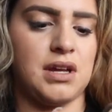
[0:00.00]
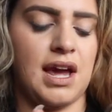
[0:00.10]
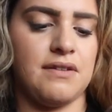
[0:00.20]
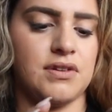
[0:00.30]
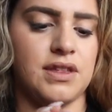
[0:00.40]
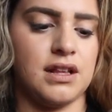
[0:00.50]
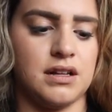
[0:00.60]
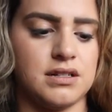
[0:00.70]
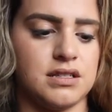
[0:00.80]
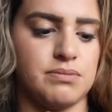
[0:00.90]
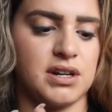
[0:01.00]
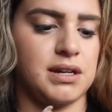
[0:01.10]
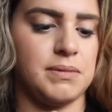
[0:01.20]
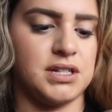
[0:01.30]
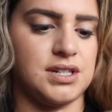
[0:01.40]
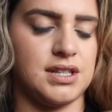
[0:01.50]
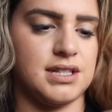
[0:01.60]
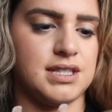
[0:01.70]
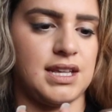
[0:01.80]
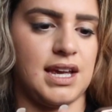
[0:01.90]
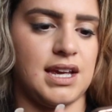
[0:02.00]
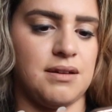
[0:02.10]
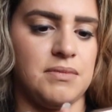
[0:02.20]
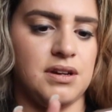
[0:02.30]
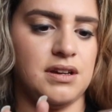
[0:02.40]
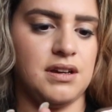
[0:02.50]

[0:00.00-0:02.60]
Yeah, everything looks pretty much the same.